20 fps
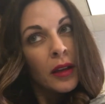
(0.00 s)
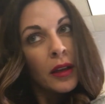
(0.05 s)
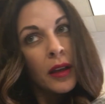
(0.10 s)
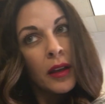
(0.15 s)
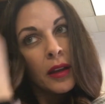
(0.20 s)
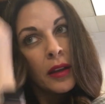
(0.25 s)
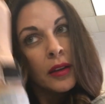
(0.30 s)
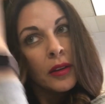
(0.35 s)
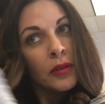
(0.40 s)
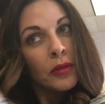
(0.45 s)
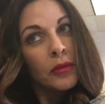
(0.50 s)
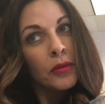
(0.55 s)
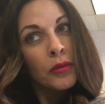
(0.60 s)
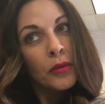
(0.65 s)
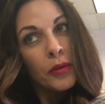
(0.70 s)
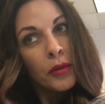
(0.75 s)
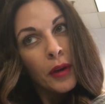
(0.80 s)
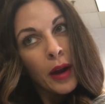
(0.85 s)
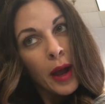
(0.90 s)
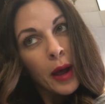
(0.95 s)
and
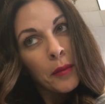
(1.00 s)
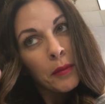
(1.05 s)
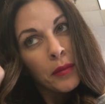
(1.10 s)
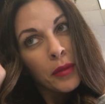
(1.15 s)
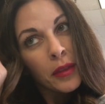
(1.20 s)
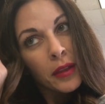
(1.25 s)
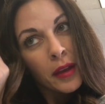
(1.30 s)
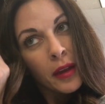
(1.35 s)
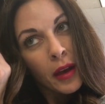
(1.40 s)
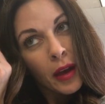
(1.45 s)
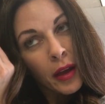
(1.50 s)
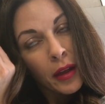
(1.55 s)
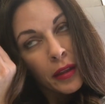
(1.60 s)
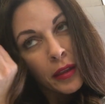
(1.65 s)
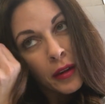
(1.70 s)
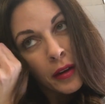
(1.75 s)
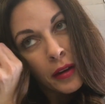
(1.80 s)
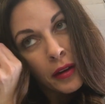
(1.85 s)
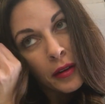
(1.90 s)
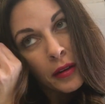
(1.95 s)
wrap the
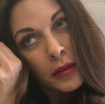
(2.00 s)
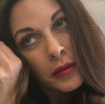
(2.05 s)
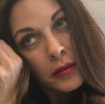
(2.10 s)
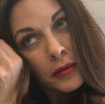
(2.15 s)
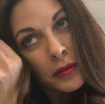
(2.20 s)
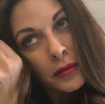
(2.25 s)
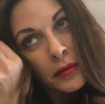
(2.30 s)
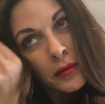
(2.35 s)
other.